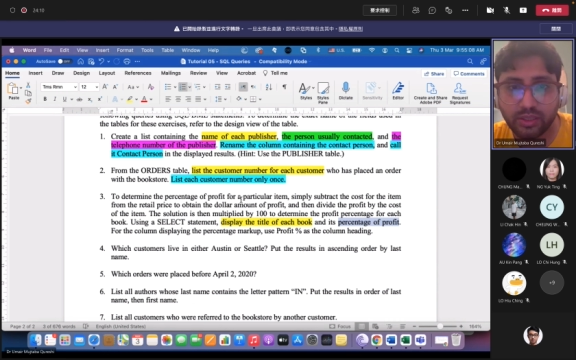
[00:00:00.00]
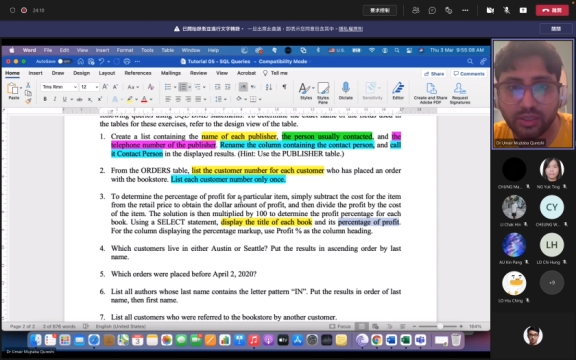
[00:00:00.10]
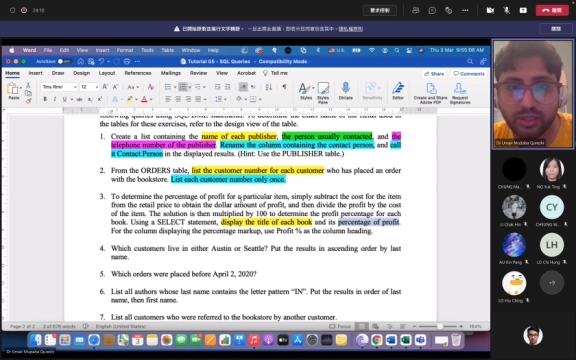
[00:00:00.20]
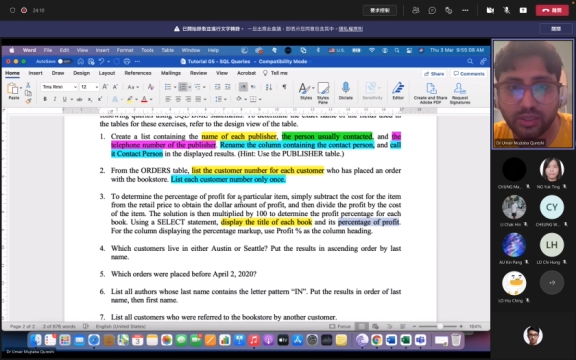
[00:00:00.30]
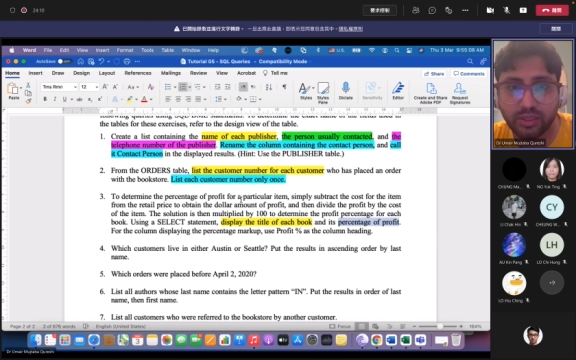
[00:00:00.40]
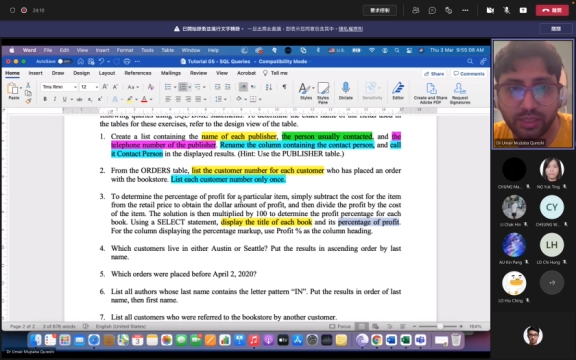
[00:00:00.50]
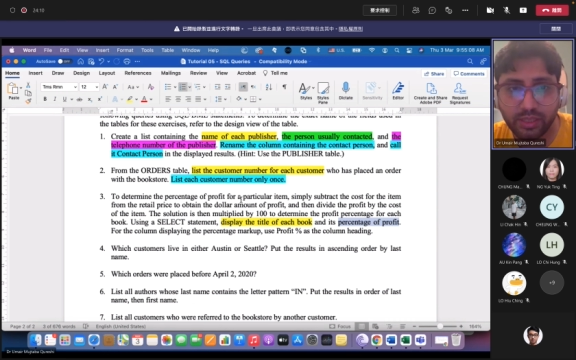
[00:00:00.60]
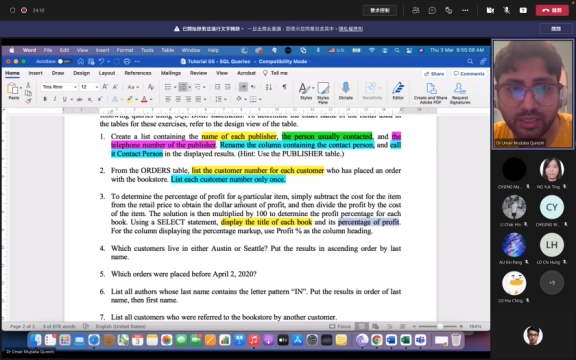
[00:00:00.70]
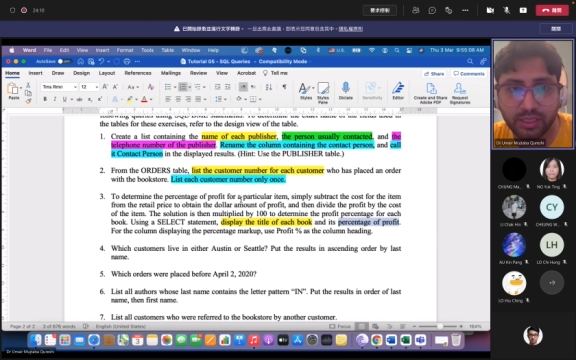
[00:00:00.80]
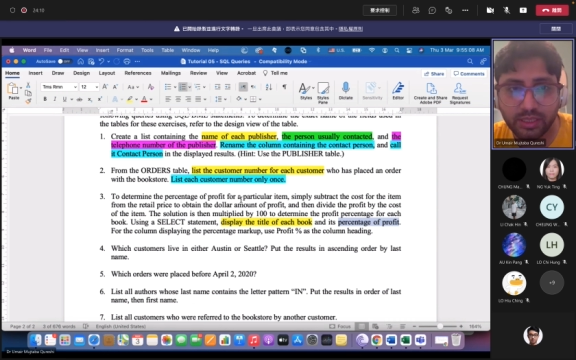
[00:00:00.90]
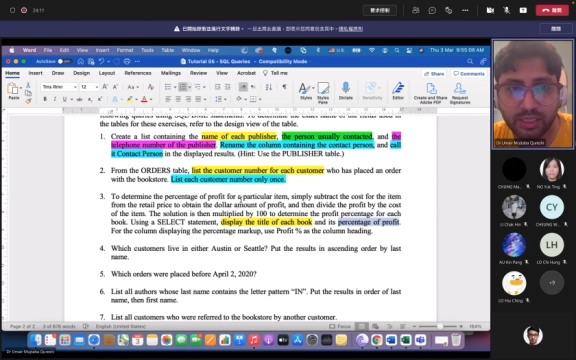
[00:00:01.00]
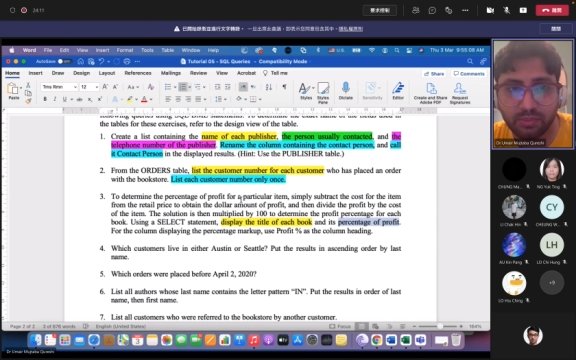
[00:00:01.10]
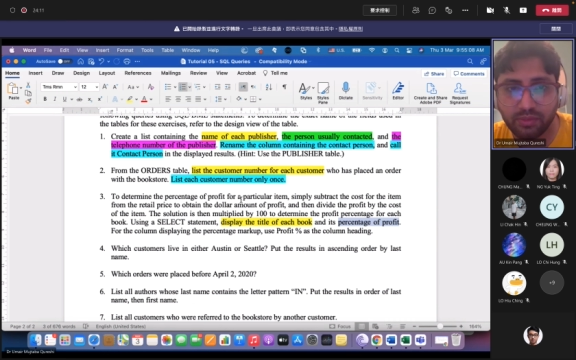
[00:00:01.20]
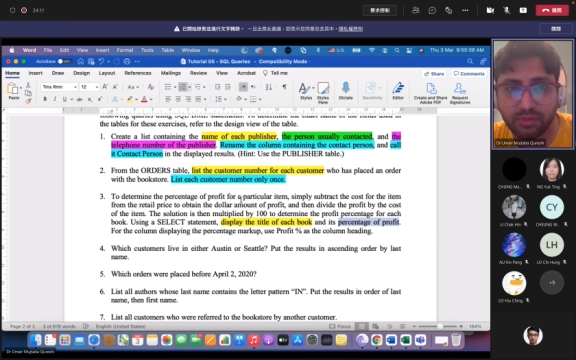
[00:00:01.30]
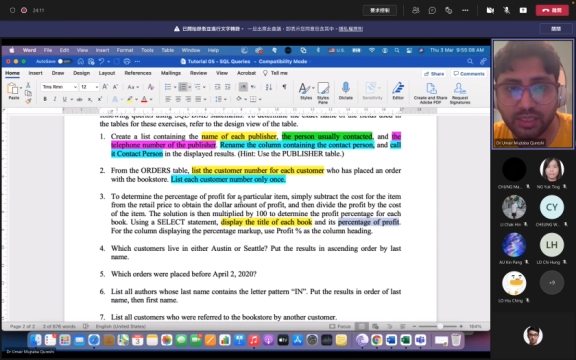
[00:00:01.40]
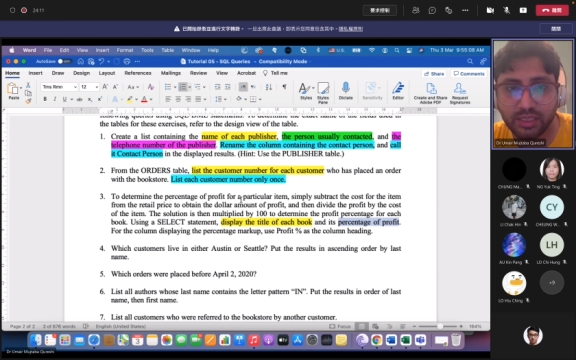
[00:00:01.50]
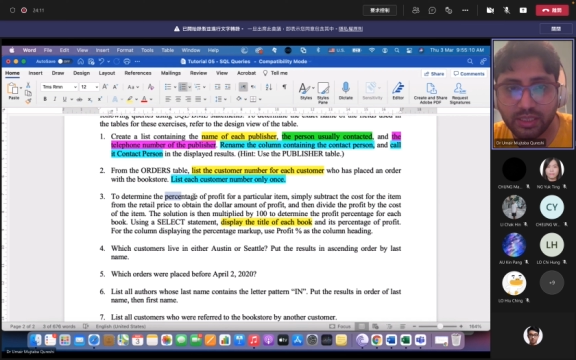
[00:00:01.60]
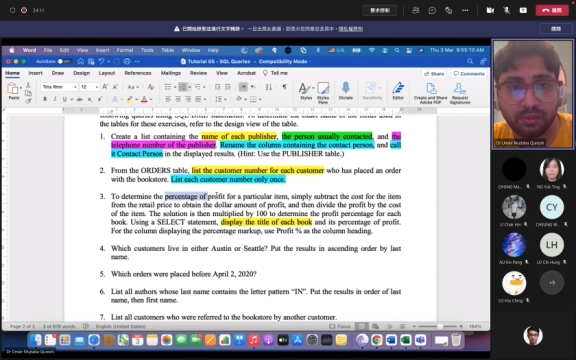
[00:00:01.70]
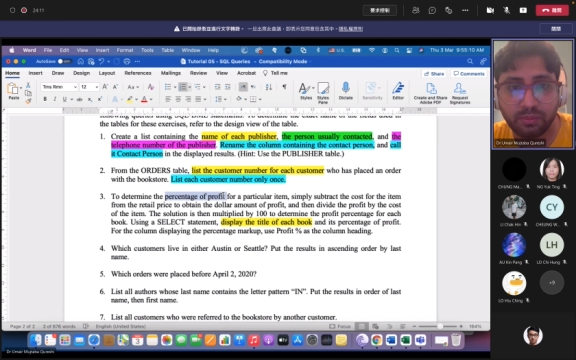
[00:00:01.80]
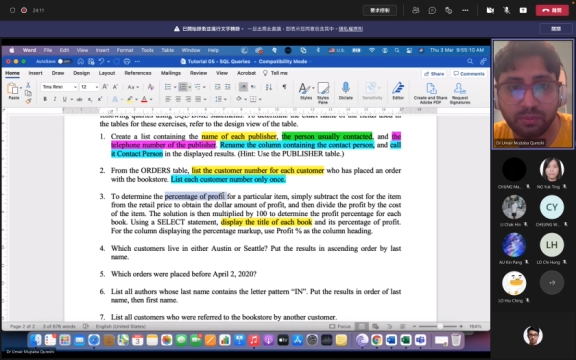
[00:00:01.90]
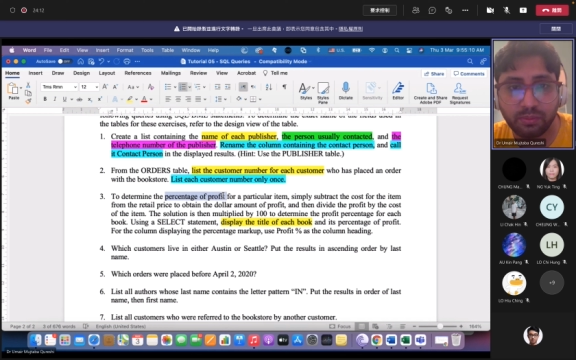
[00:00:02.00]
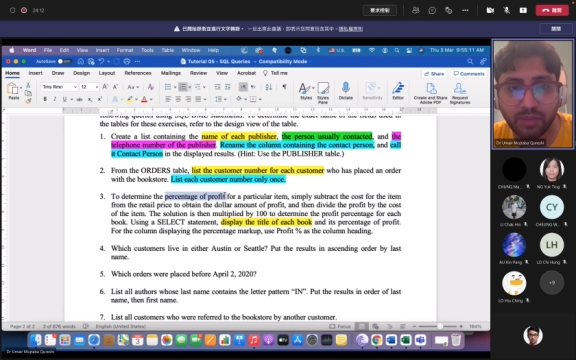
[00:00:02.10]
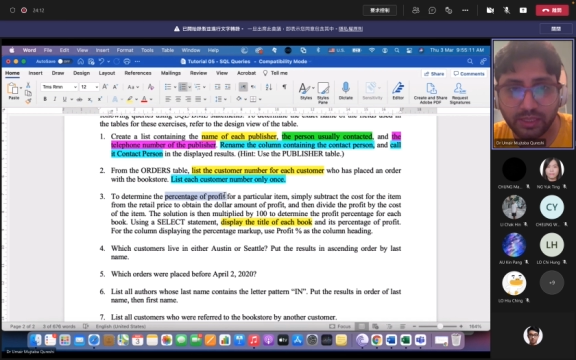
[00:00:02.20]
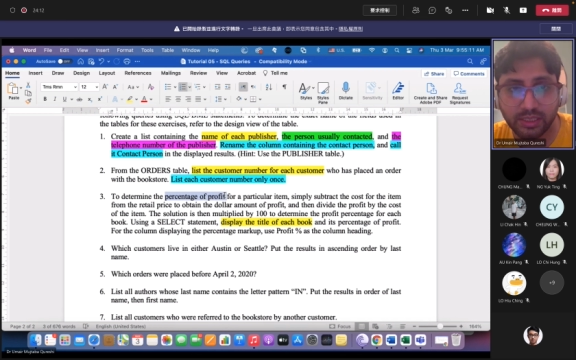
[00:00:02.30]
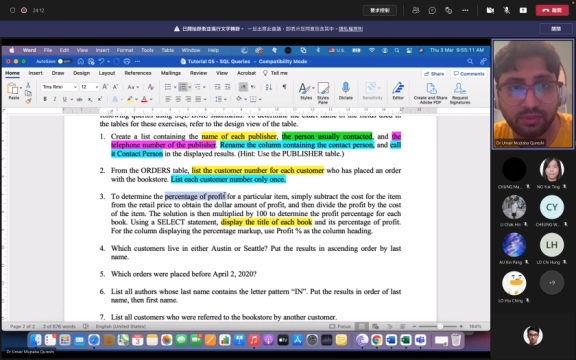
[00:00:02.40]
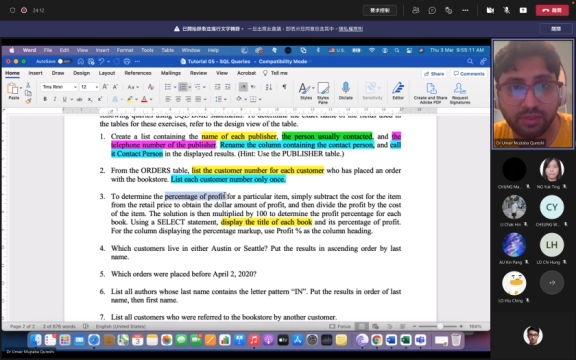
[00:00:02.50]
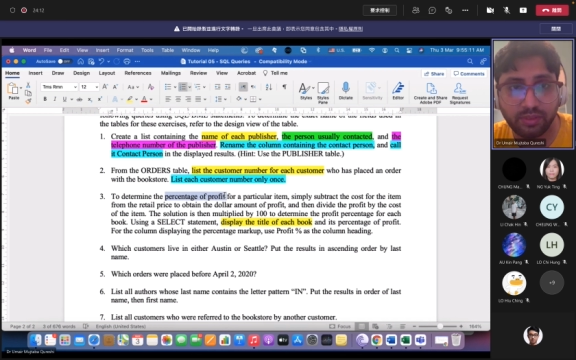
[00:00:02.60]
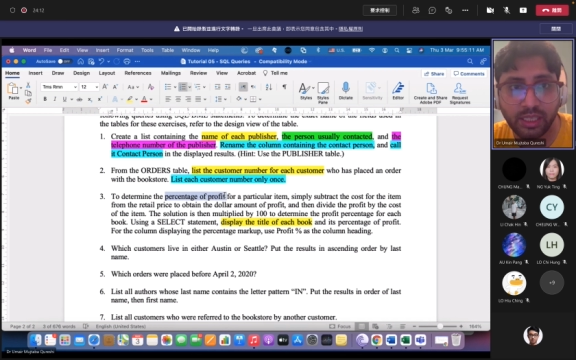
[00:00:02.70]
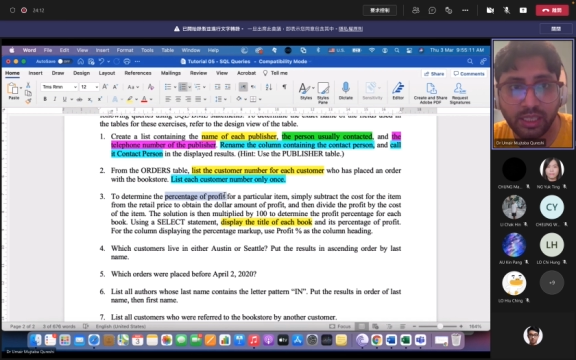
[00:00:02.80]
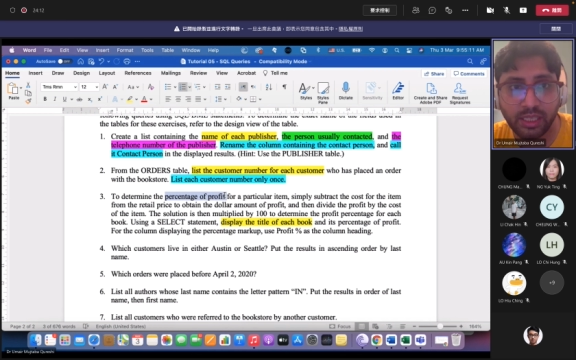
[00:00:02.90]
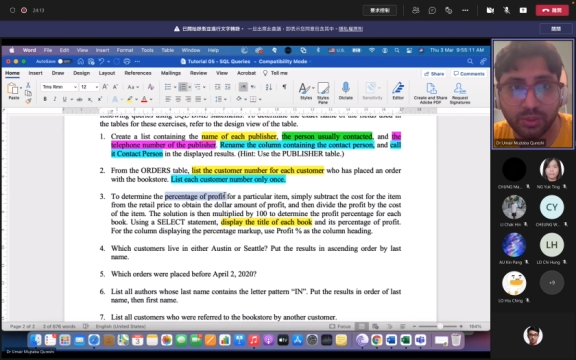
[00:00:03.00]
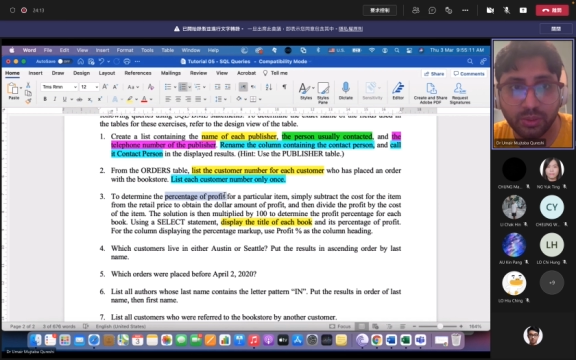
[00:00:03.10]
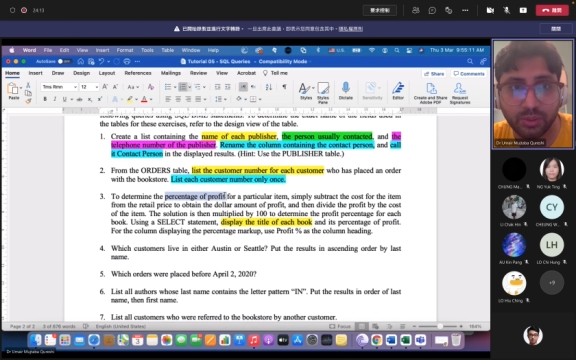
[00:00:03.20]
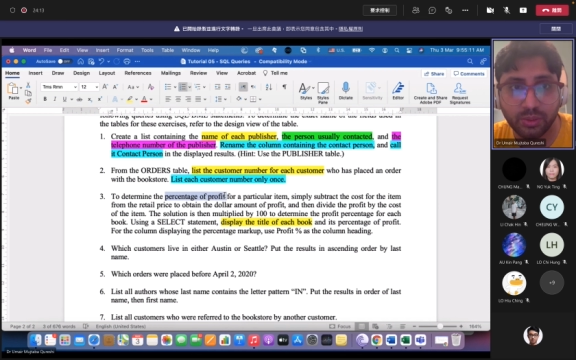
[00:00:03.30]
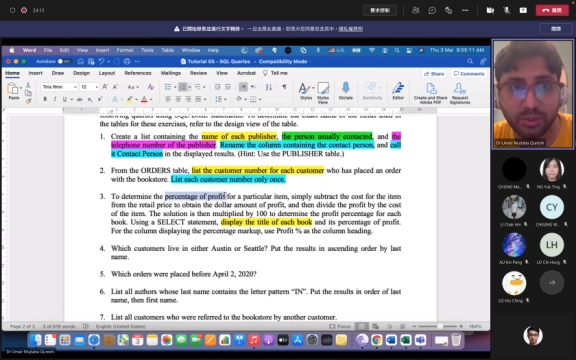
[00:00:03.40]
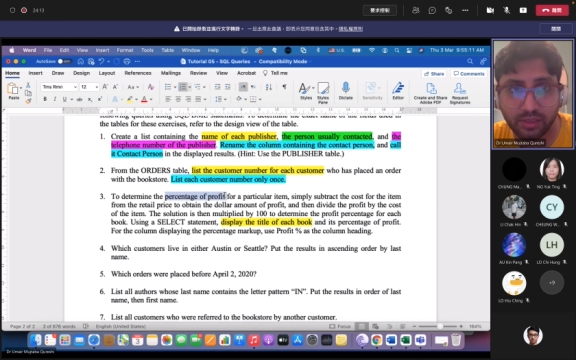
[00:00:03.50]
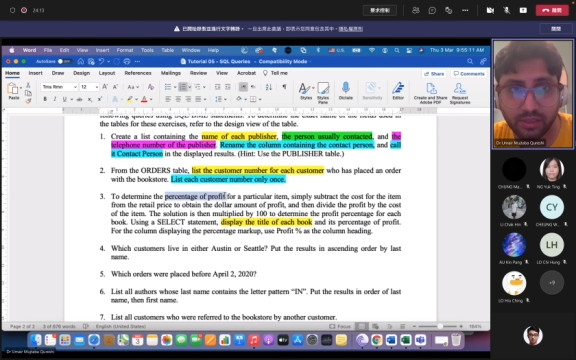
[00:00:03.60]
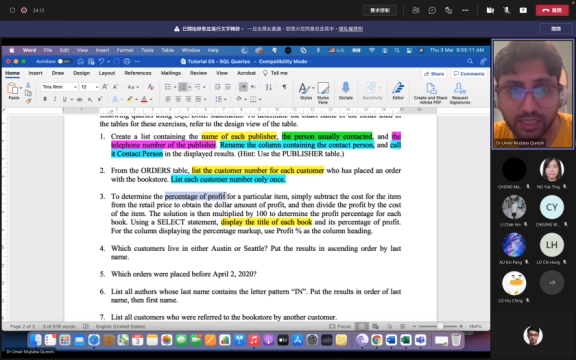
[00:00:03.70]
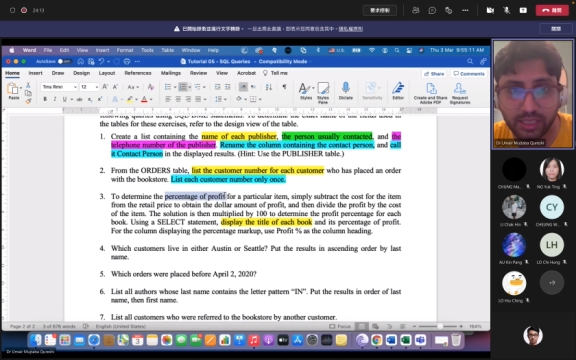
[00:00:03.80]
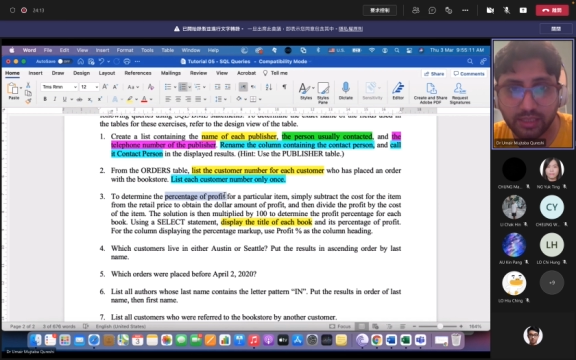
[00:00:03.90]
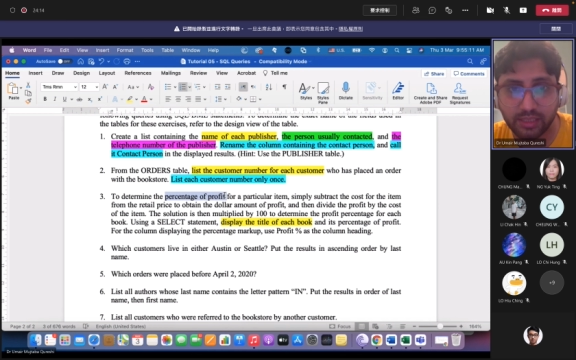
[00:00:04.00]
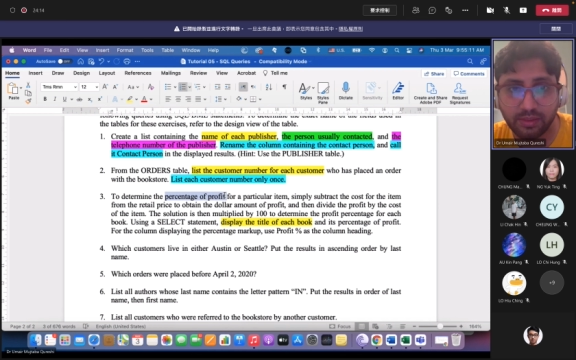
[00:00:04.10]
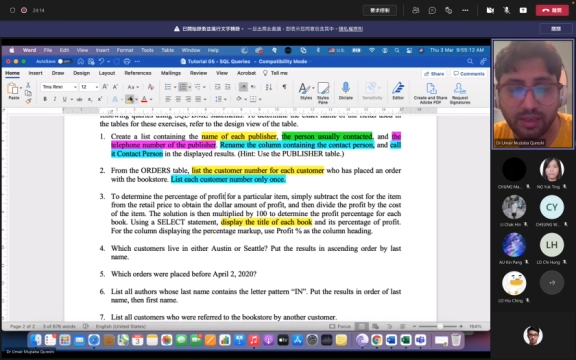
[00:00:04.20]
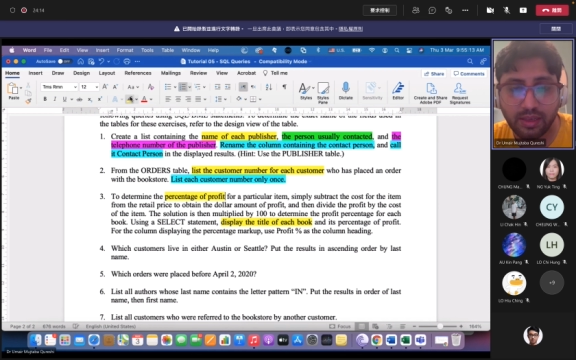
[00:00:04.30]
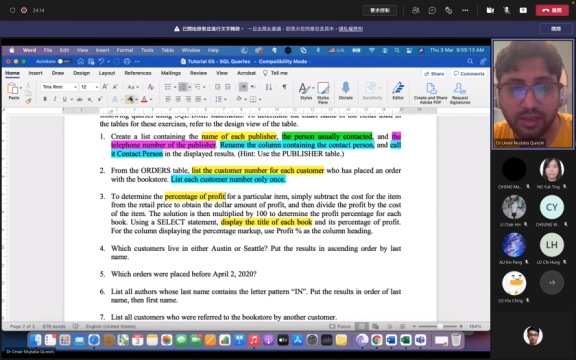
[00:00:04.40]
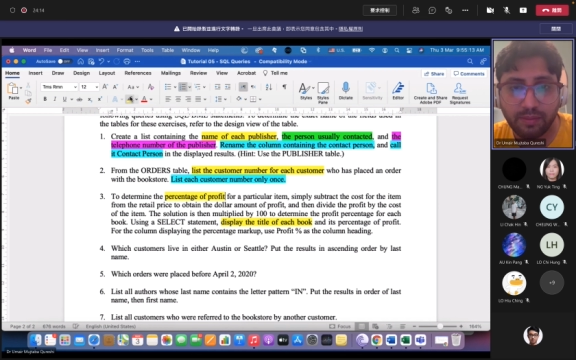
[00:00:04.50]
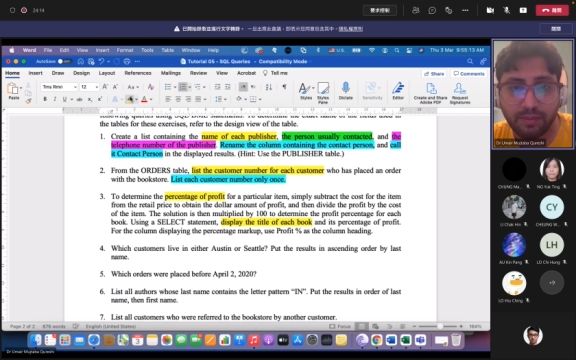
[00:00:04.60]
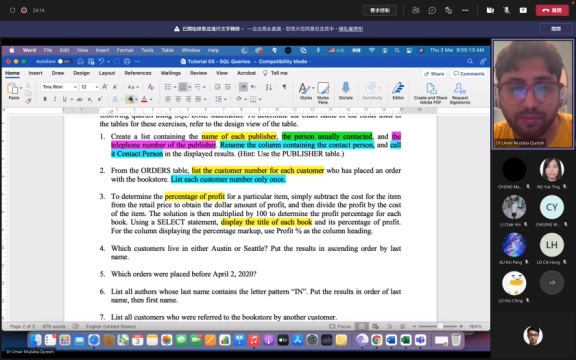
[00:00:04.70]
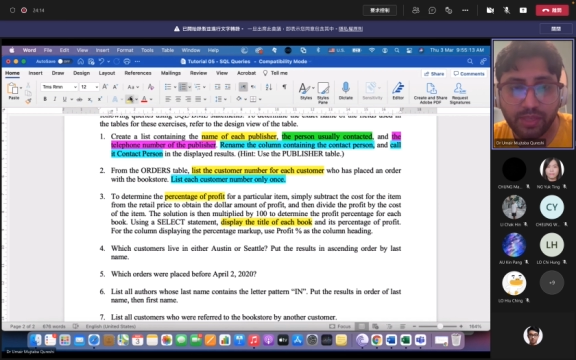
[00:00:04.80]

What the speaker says: So this percentage of profit is not present. We need to calculate it.